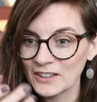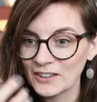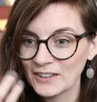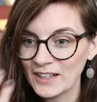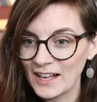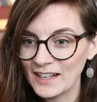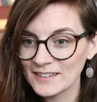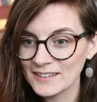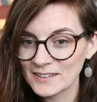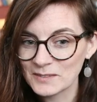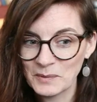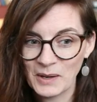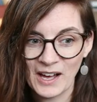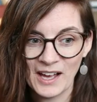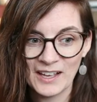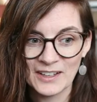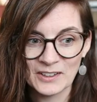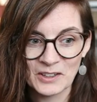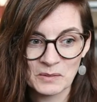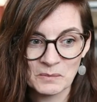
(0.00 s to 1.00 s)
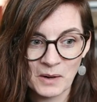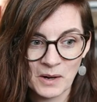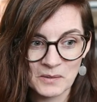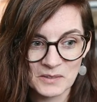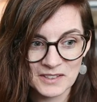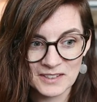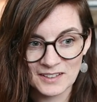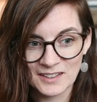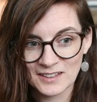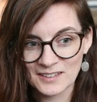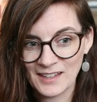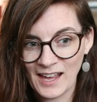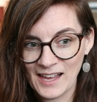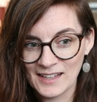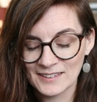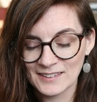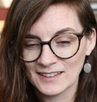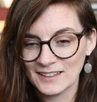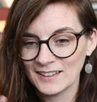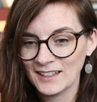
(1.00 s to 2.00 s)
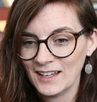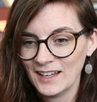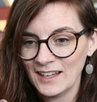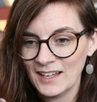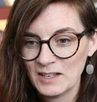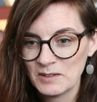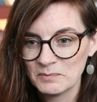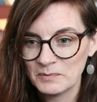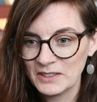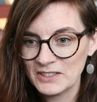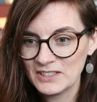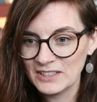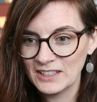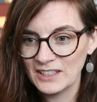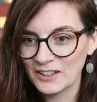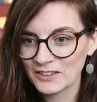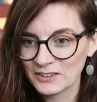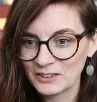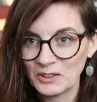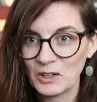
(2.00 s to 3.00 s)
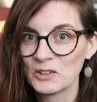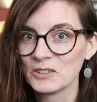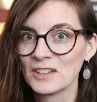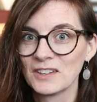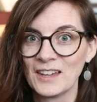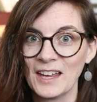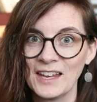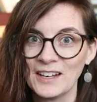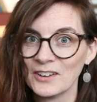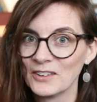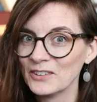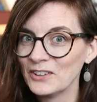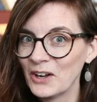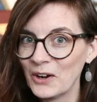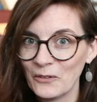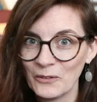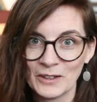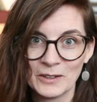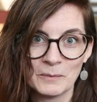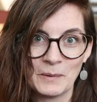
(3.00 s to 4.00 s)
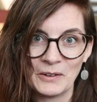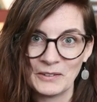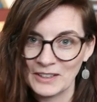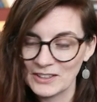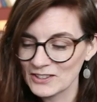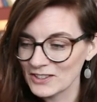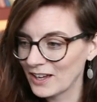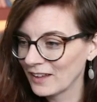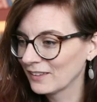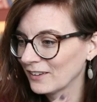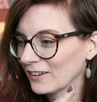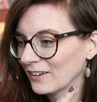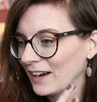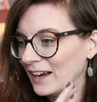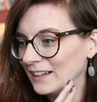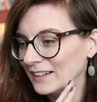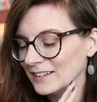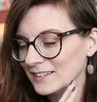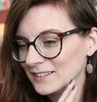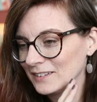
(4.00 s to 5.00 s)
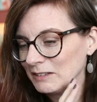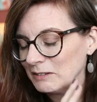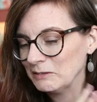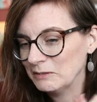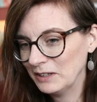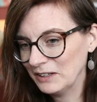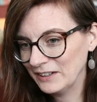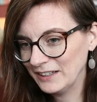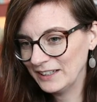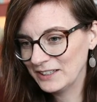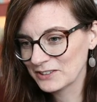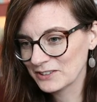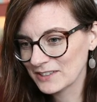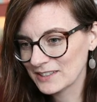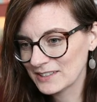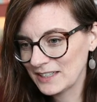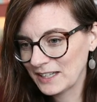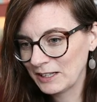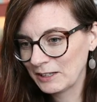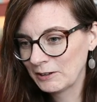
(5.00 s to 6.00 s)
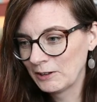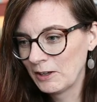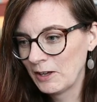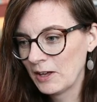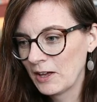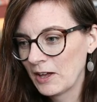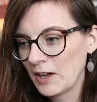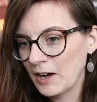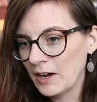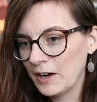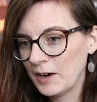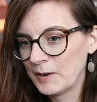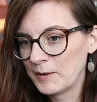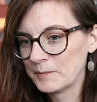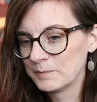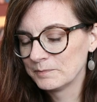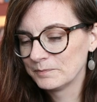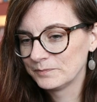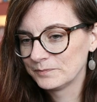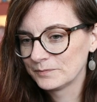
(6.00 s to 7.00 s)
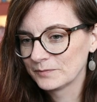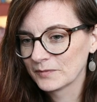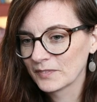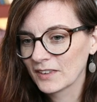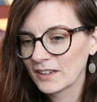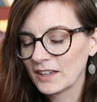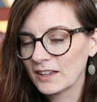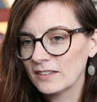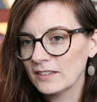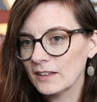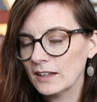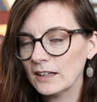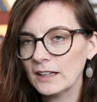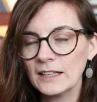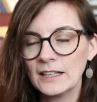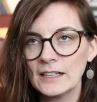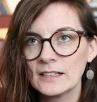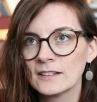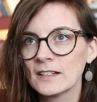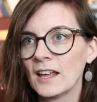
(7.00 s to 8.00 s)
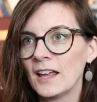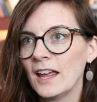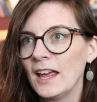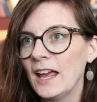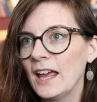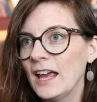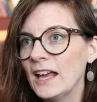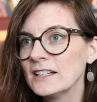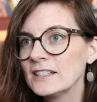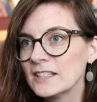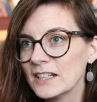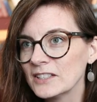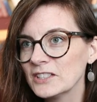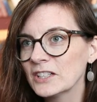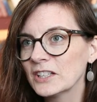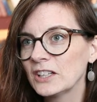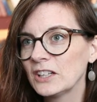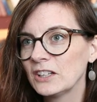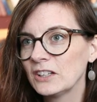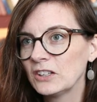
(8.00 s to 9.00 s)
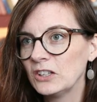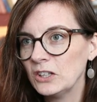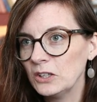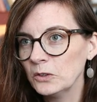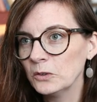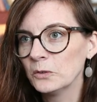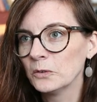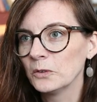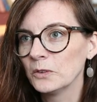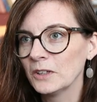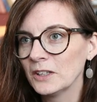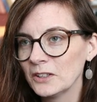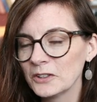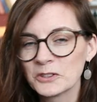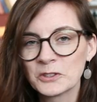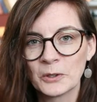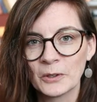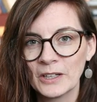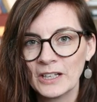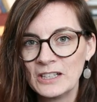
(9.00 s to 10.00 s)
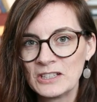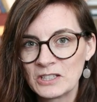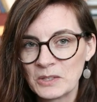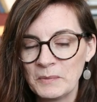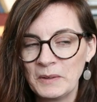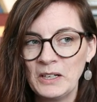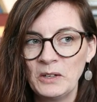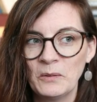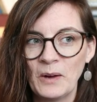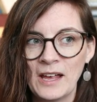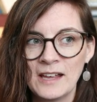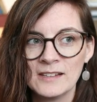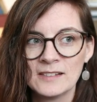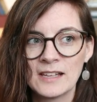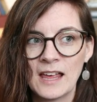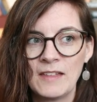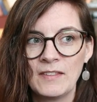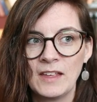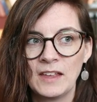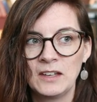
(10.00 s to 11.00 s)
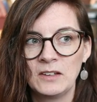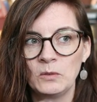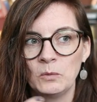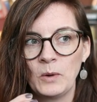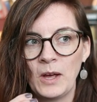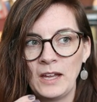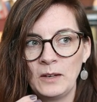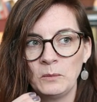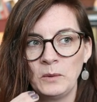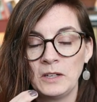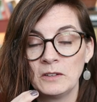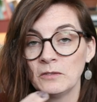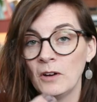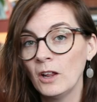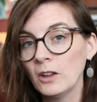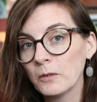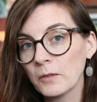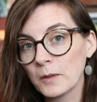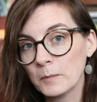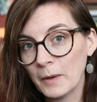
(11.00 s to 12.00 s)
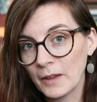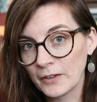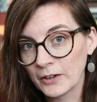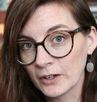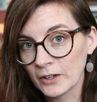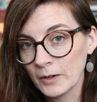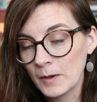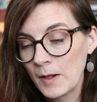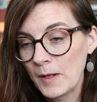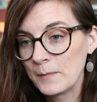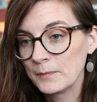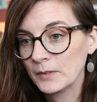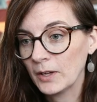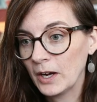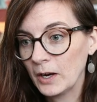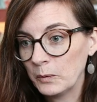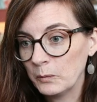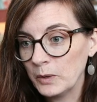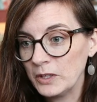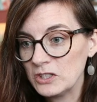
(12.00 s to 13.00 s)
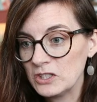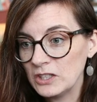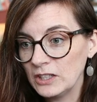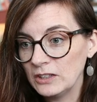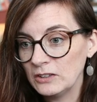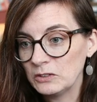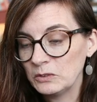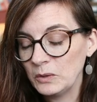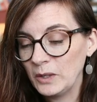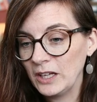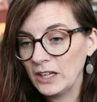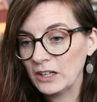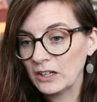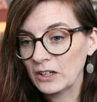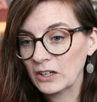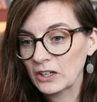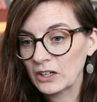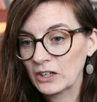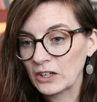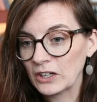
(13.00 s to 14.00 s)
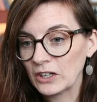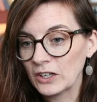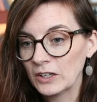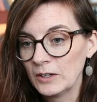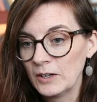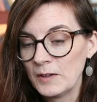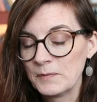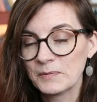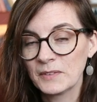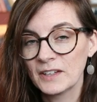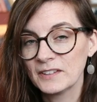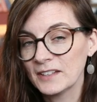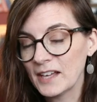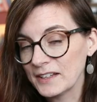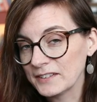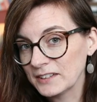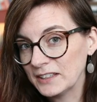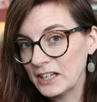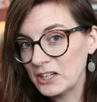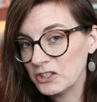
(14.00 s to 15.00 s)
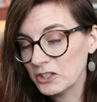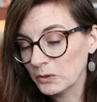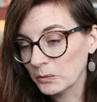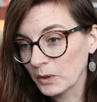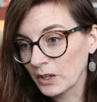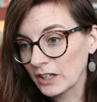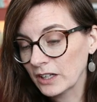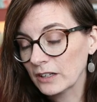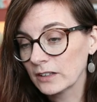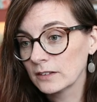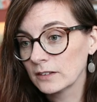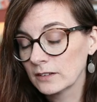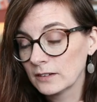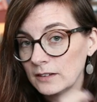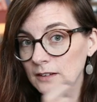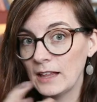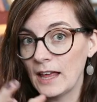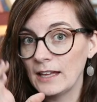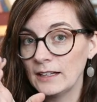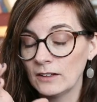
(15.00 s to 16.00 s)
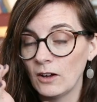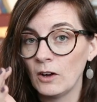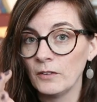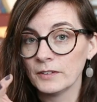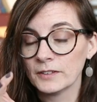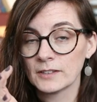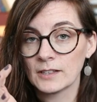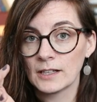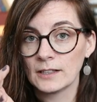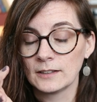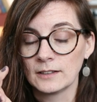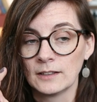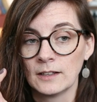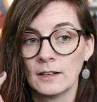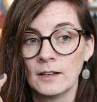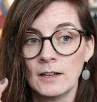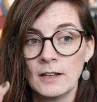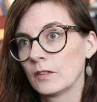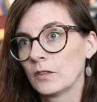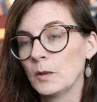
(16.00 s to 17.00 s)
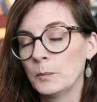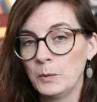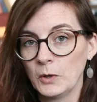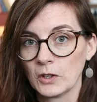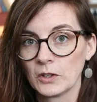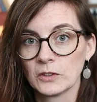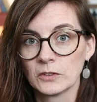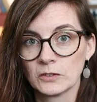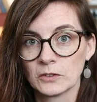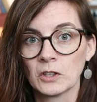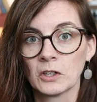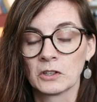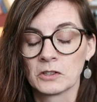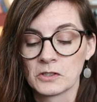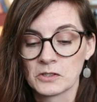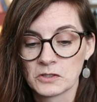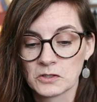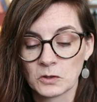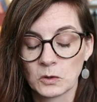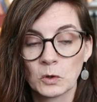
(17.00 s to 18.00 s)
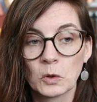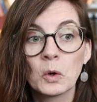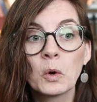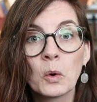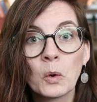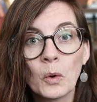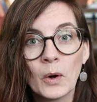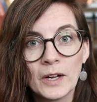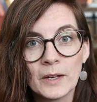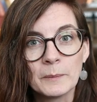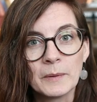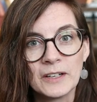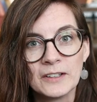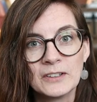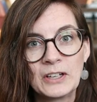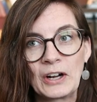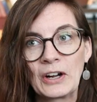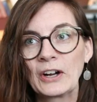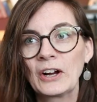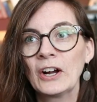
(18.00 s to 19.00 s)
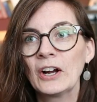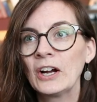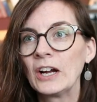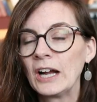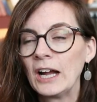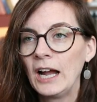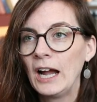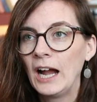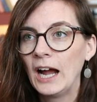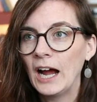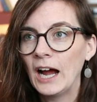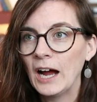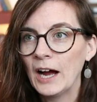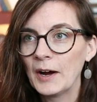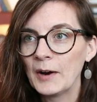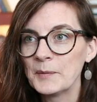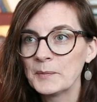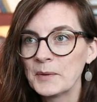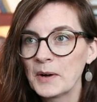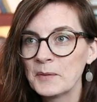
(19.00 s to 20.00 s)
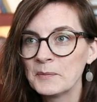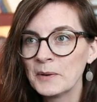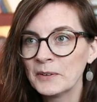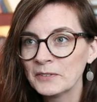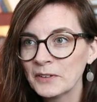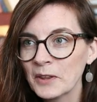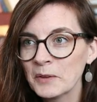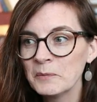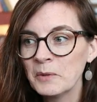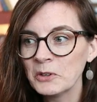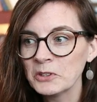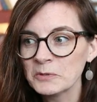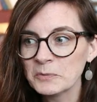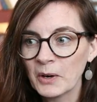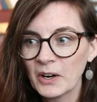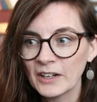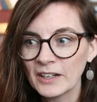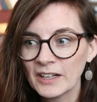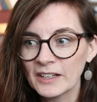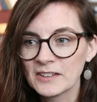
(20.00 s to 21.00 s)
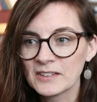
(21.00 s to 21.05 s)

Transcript: that her dad's a spy and her mom's an assassin, but she also knows that they don't know it about each other, and it's very interesting. Like, it's such a cute little story in so many ways, and then when we follow the mother, when she's doing her assassination work, then all of a sudden the book turns quite a bit darker. But for the most part,